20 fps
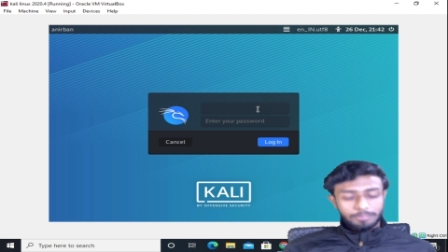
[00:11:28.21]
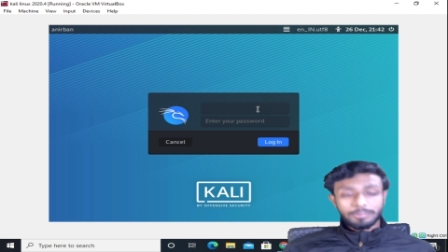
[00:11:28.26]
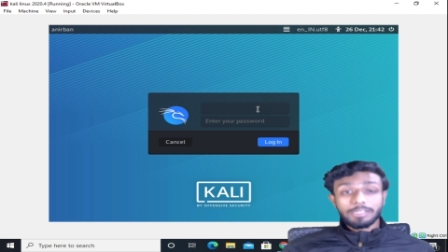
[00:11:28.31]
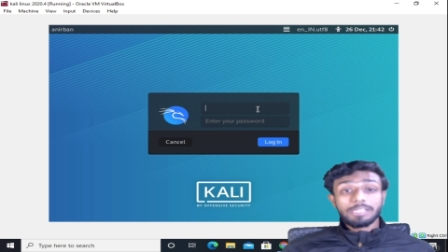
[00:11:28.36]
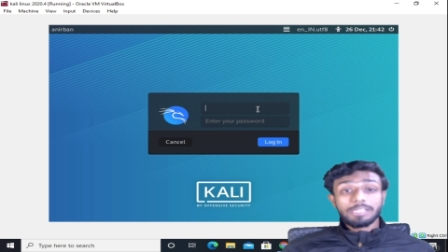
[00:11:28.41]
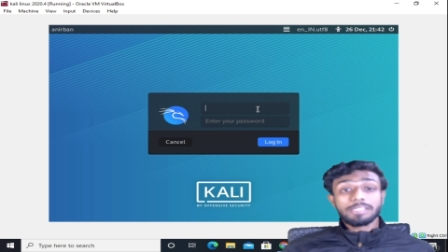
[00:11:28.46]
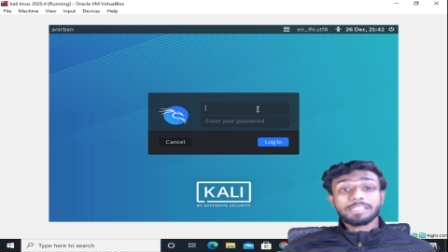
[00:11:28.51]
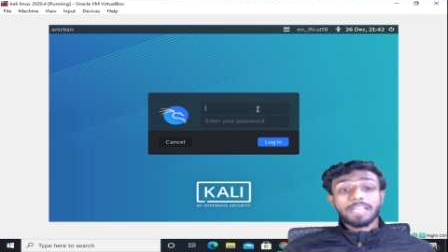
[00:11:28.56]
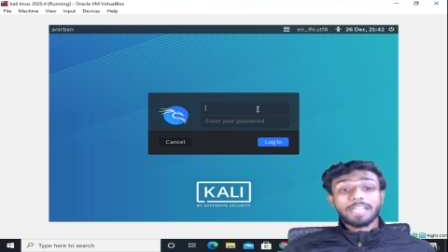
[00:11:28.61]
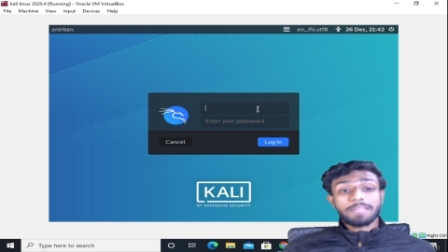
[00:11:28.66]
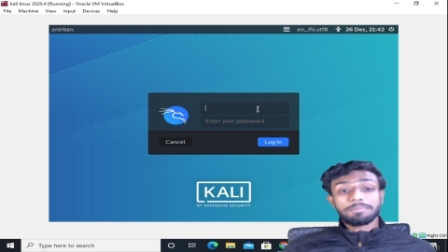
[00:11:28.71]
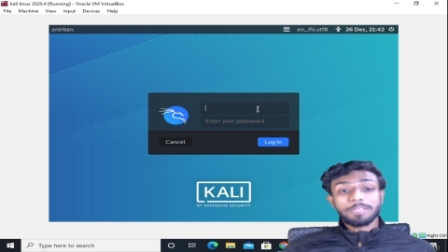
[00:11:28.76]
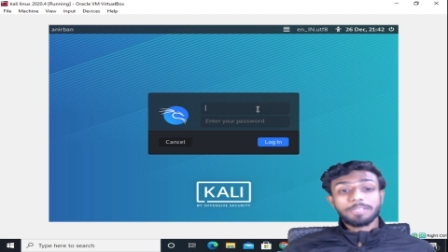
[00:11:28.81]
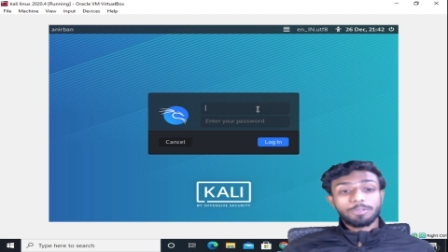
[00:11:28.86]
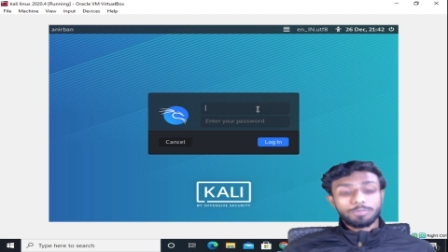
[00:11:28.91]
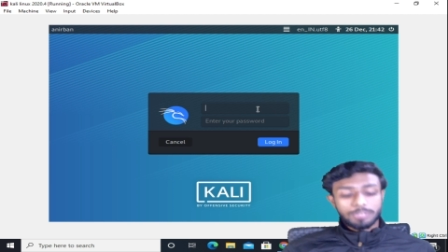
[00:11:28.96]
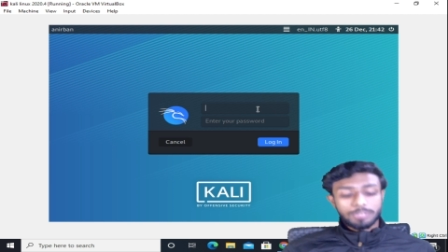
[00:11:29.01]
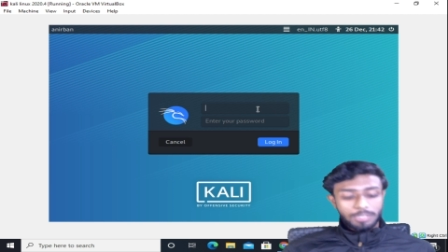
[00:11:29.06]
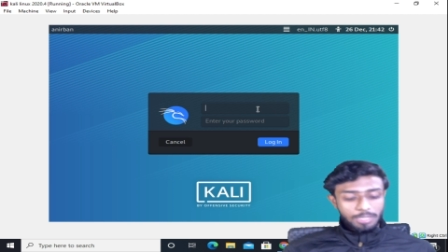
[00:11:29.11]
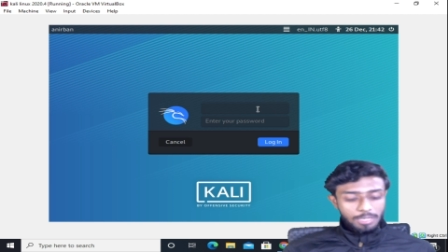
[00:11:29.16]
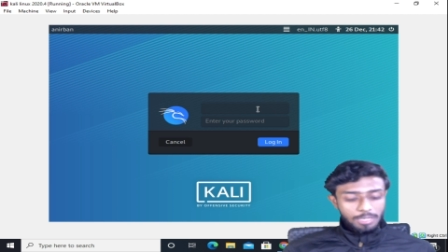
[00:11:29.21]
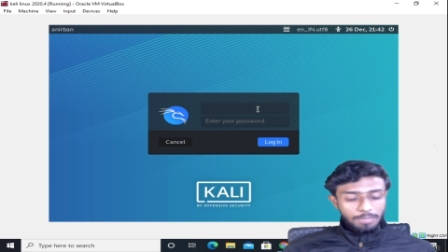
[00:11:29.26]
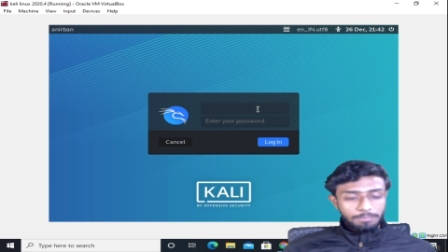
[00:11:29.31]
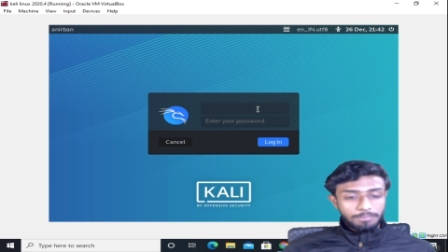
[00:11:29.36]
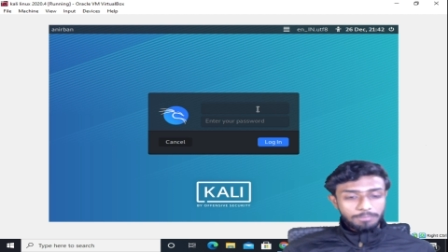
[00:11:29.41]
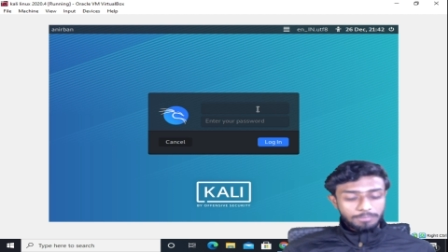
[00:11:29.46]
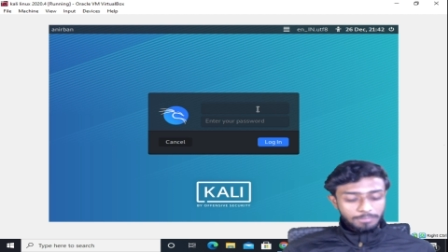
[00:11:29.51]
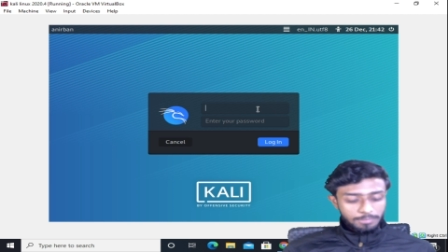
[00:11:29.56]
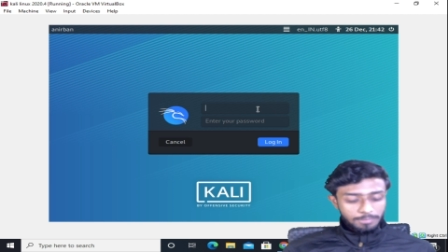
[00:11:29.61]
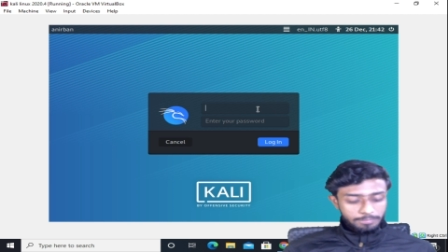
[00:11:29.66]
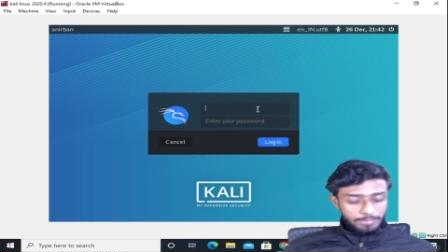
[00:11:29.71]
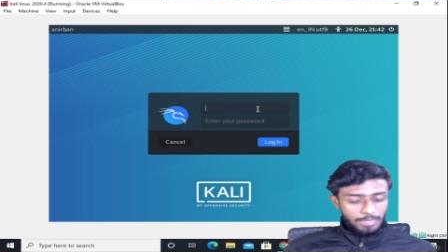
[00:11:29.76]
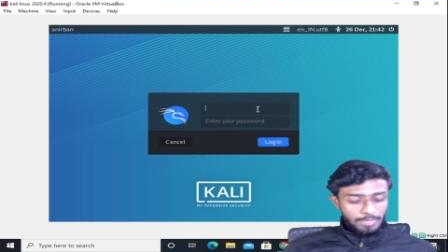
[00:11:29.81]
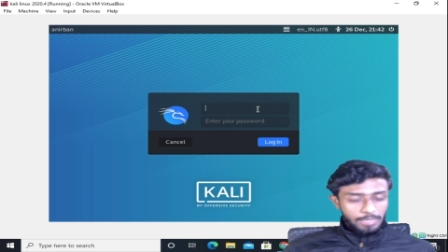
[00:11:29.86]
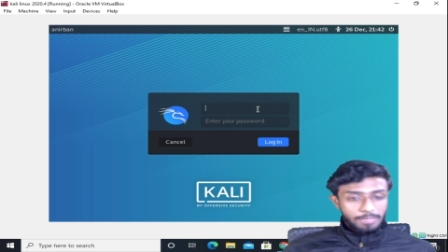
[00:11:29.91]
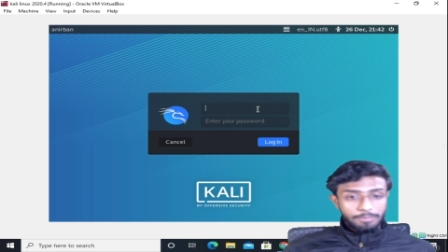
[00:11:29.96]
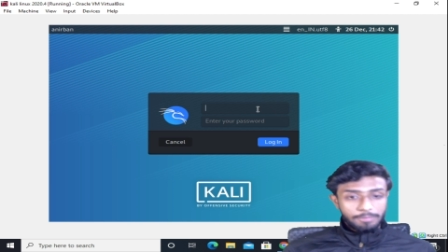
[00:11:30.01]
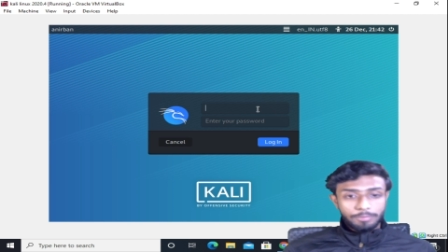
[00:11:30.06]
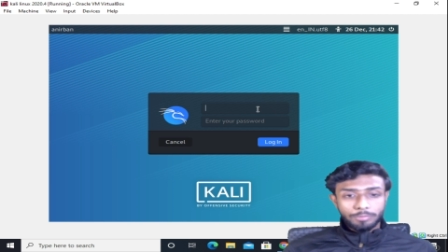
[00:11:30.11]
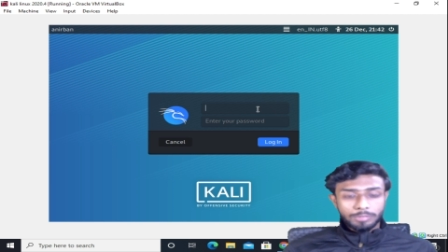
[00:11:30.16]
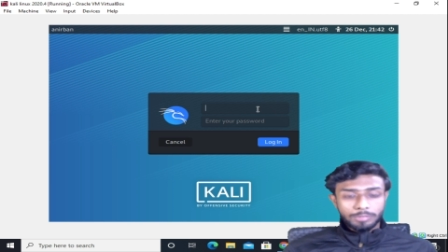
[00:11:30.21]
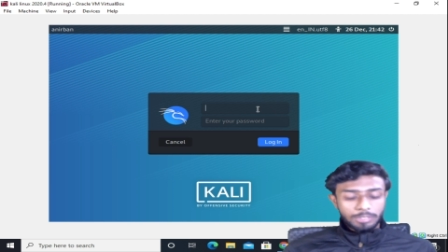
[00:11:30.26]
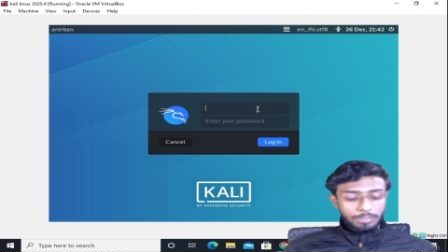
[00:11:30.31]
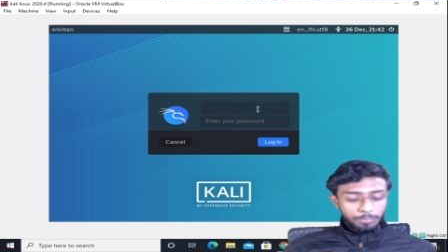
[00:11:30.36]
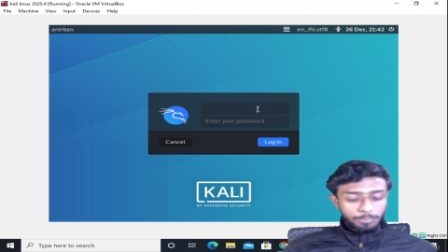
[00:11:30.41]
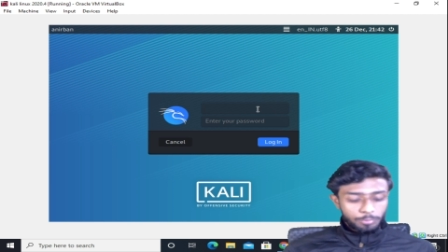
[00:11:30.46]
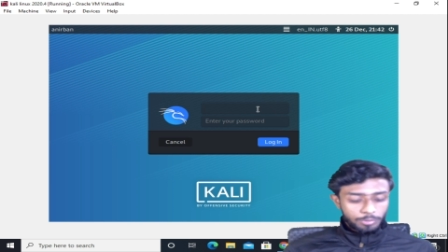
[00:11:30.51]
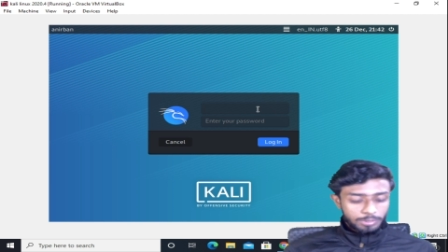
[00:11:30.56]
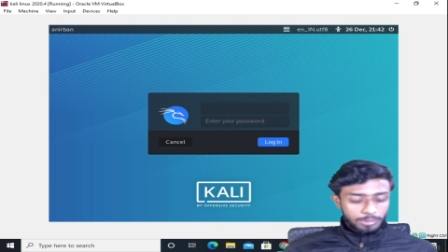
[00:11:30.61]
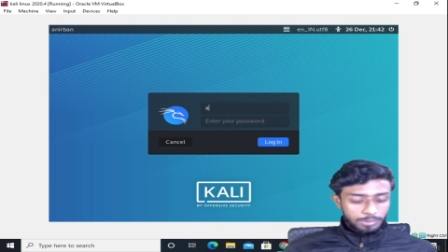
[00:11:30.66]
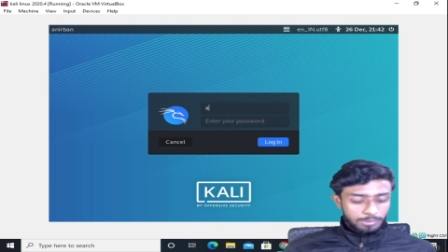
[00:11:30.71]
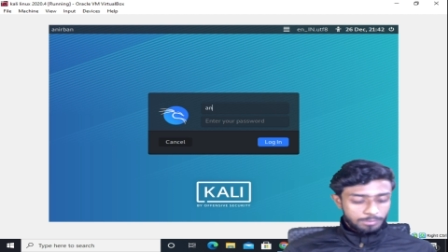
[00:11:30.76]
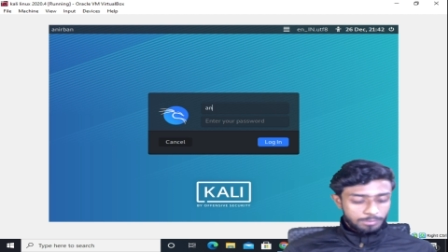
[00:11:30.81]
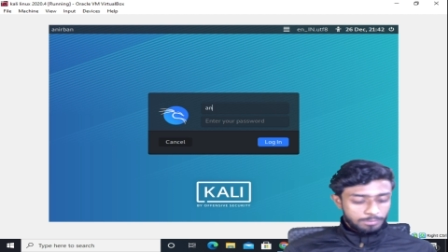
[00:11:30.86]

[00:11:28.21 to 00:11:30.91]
we'll type the username my username was